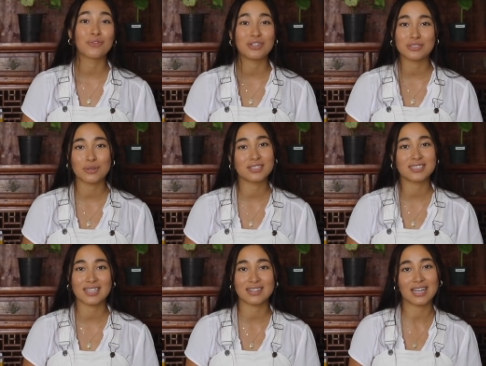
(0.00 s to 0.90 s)
the
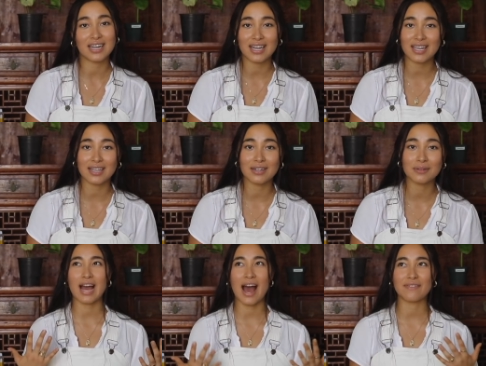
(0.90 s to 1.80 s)
resources that they
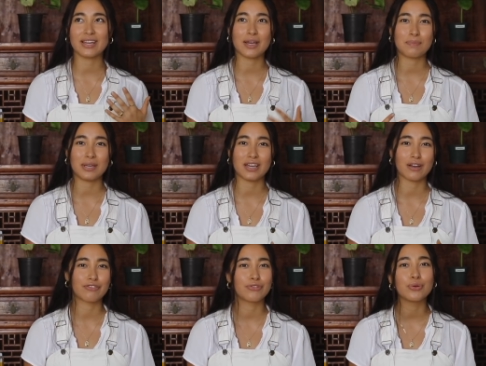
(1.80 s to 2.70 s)
need. Having it be
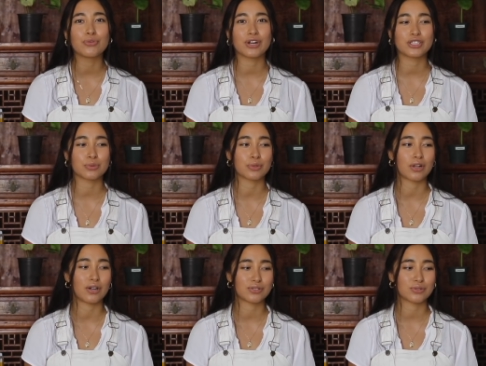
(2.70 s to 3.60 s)
a food ritual
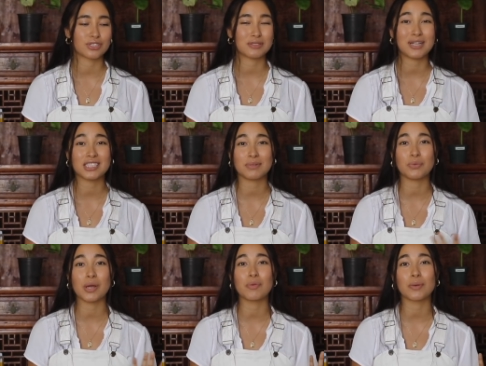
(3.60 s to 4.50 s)
also just makes
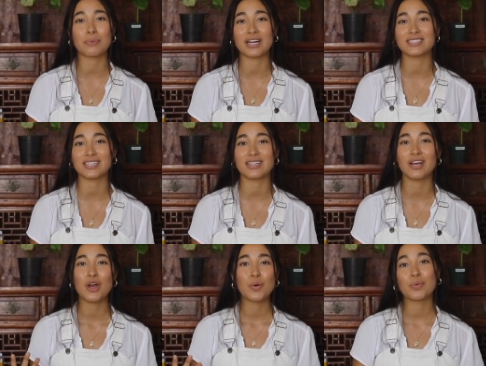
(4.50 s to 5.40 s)
me way more present